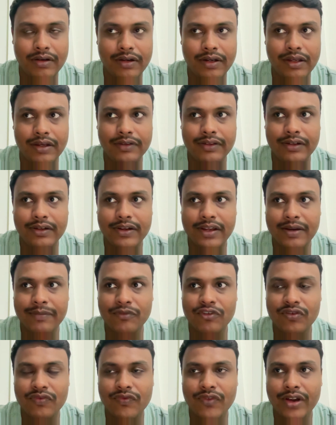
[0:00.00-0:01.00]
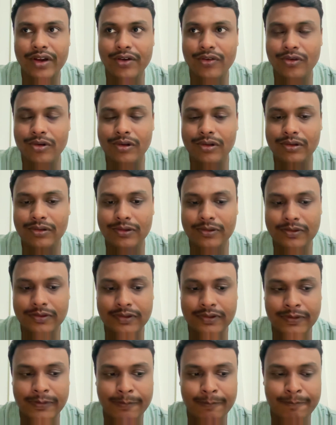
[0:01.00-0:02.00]
take the time to find all
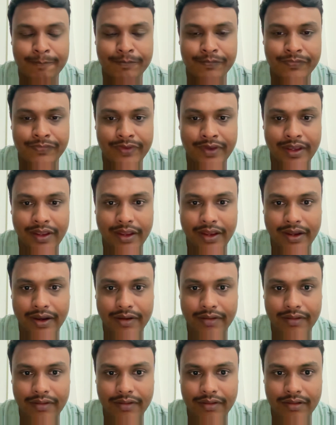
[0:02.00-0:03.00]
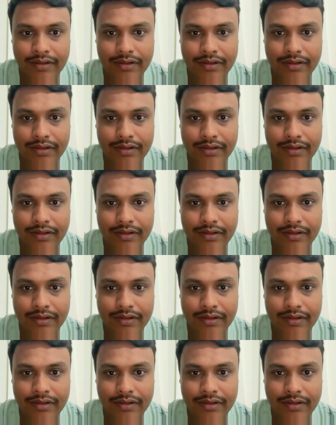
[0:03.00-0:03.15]
those. And